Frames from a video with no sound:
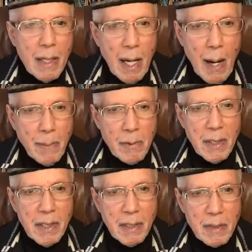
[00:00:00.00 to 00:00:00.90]

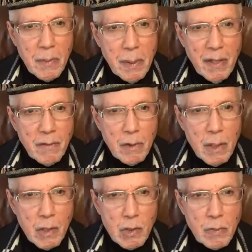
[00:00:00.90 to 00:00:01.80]
operating in the Bayview
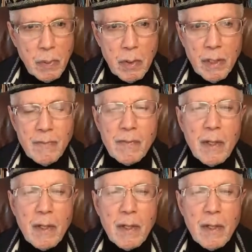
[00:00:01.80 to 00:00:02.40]
Hunters Point.